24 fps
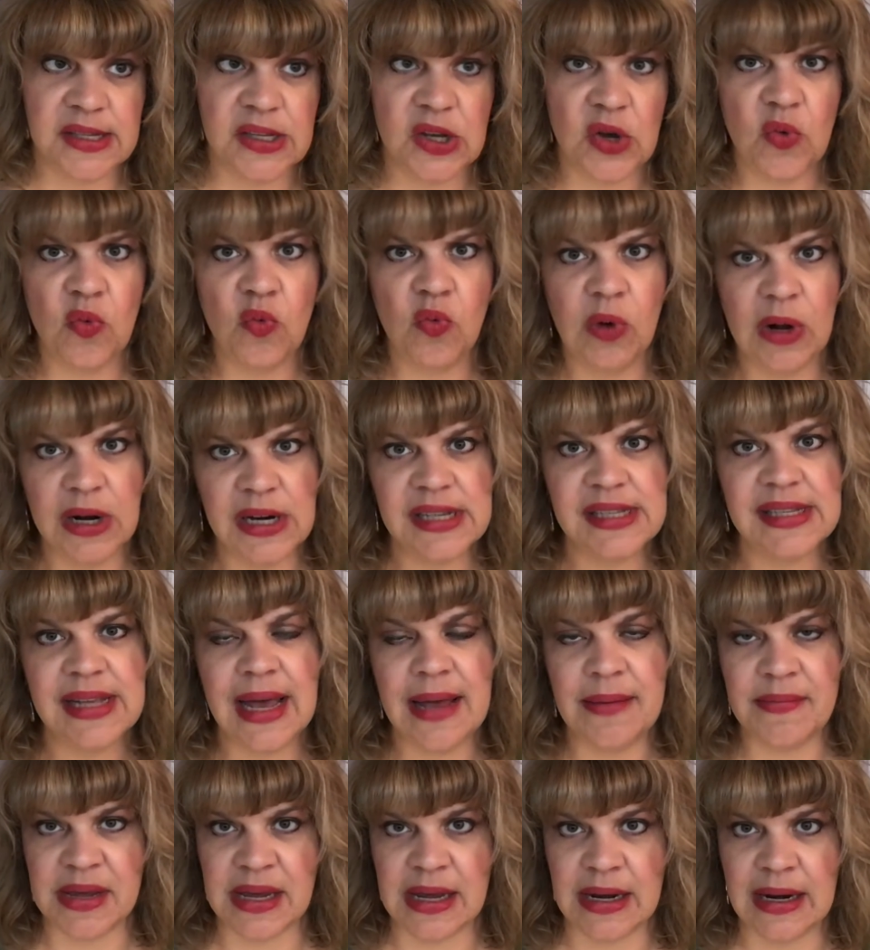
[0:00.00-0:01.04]
So what does
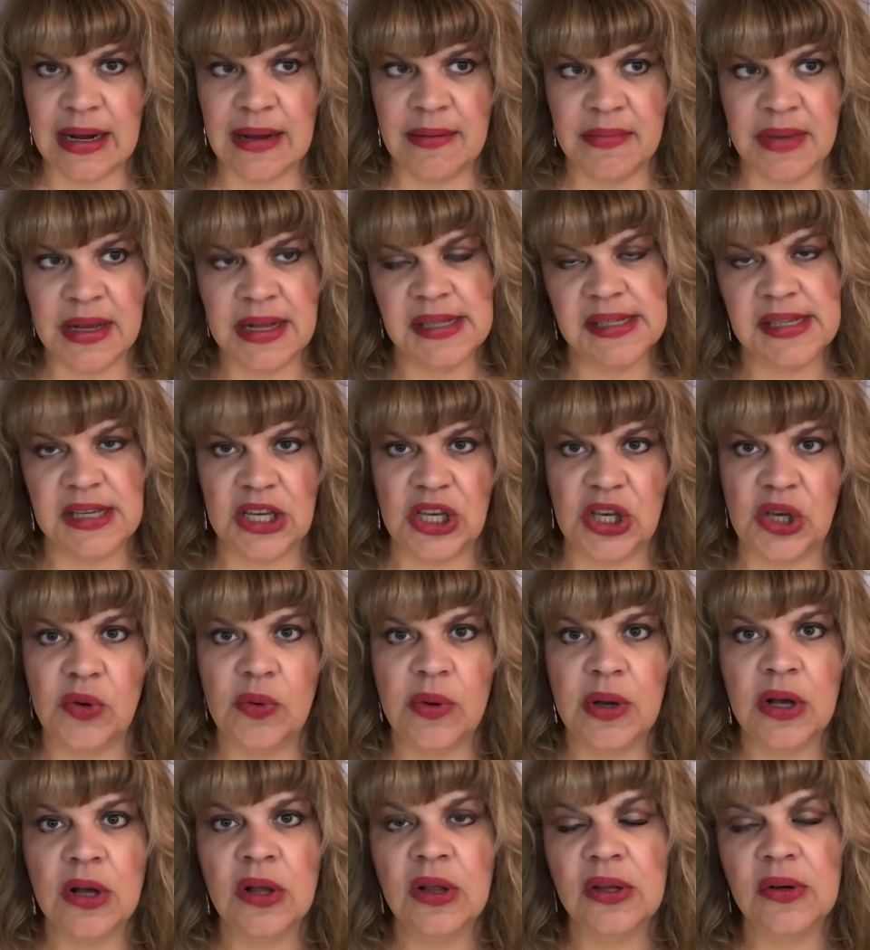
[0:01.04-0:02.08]
that mean? It means that
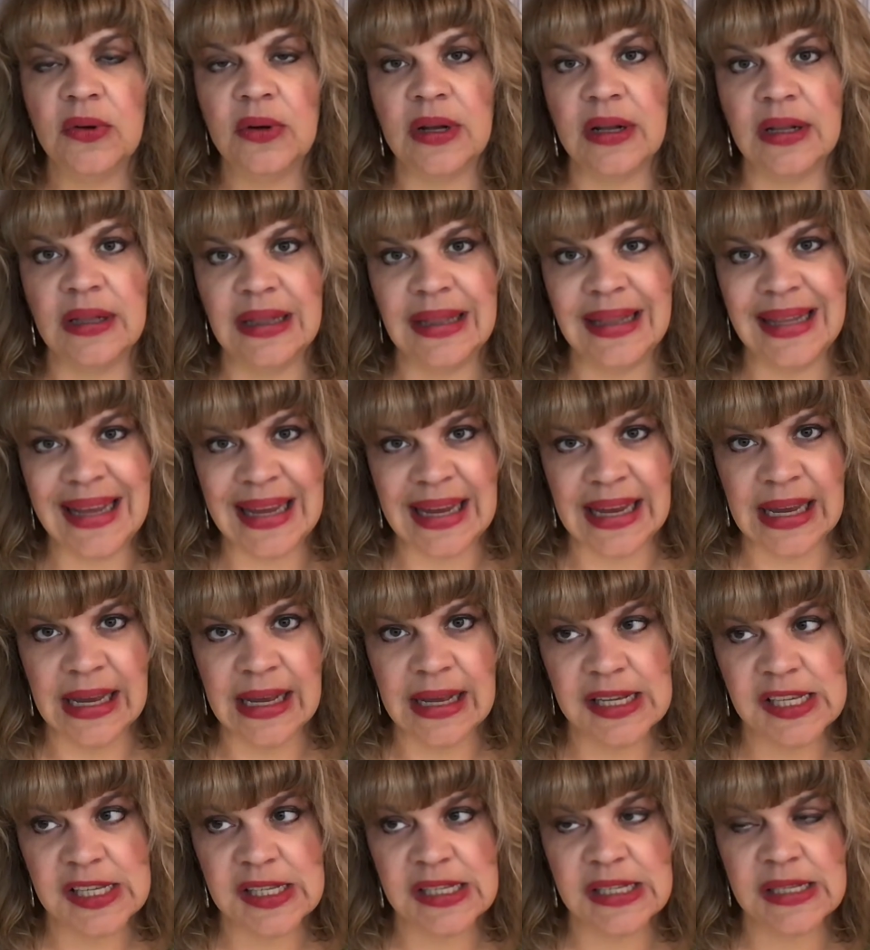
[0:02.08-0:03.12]
you include a
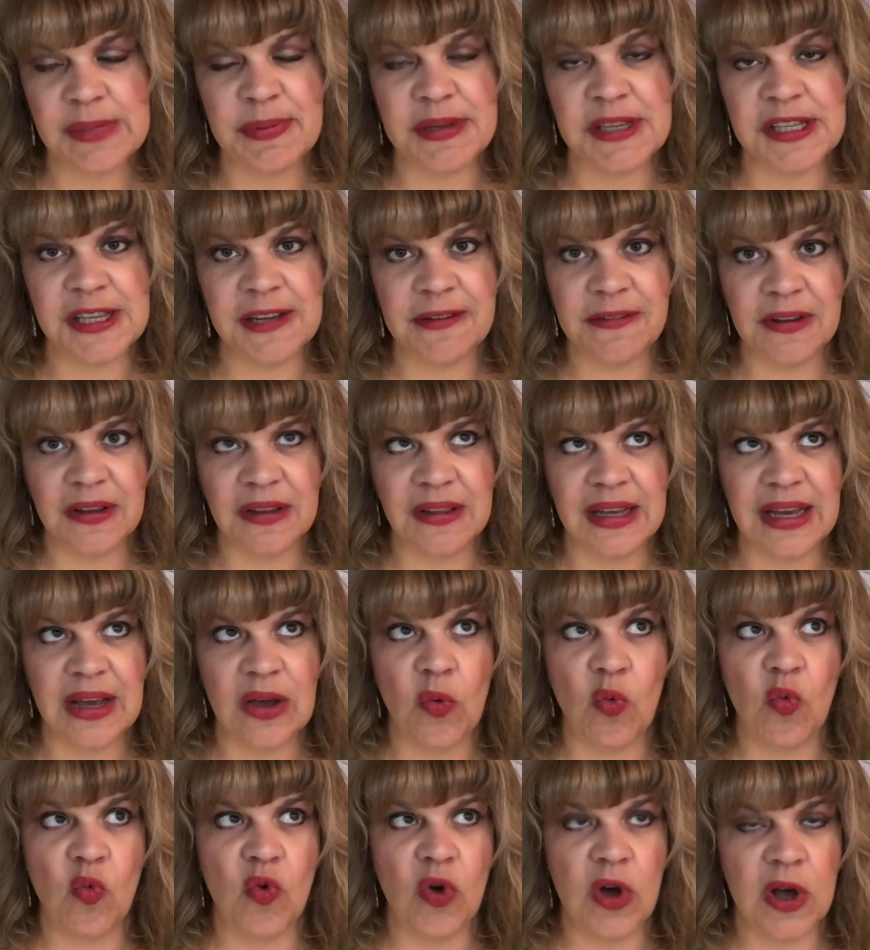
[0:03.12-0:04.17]
link, specifically
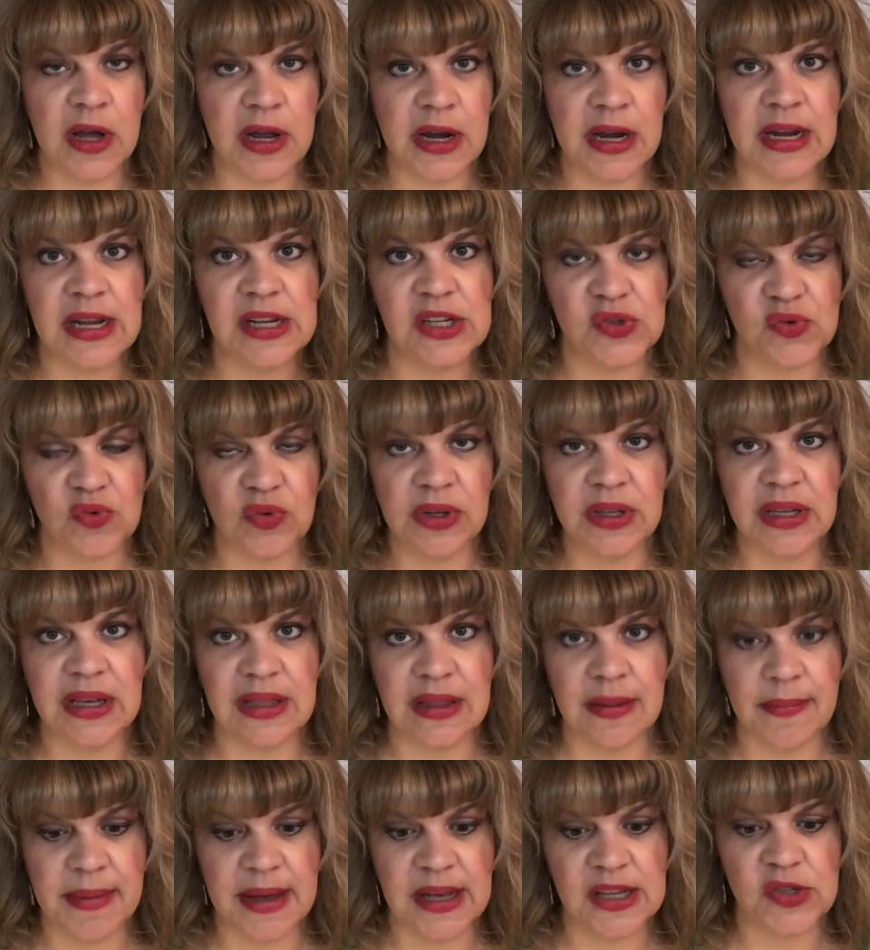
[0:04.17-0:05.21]
1 is really
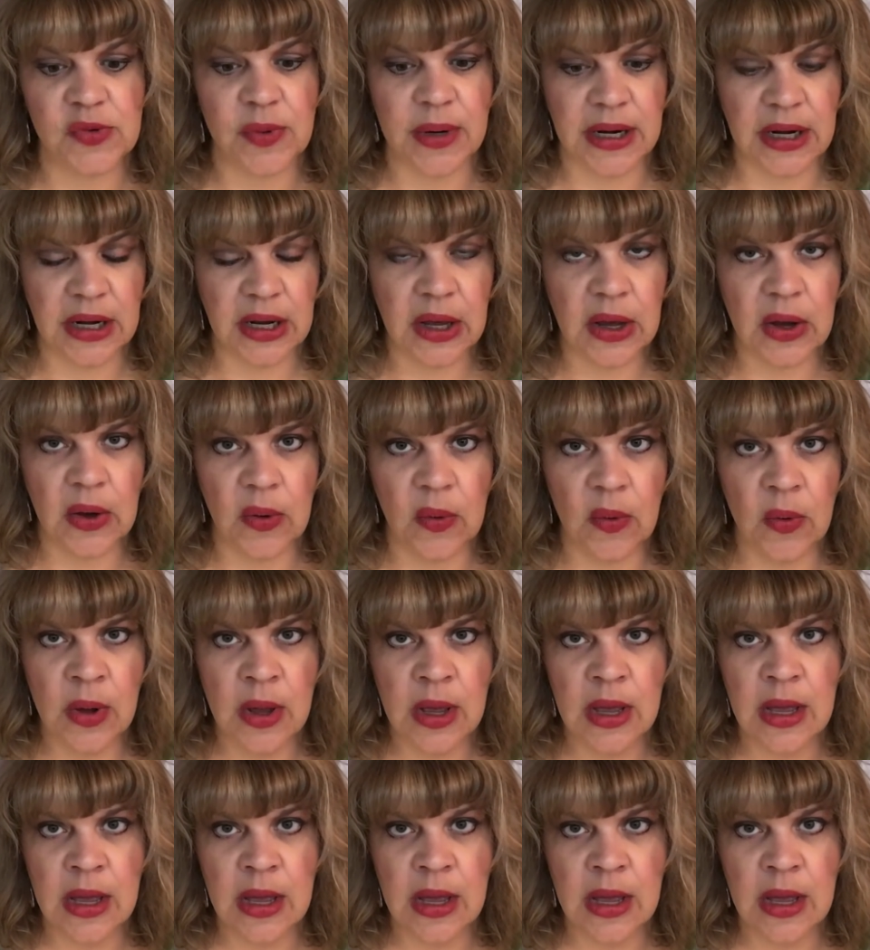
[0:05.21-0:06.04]
the best way to go,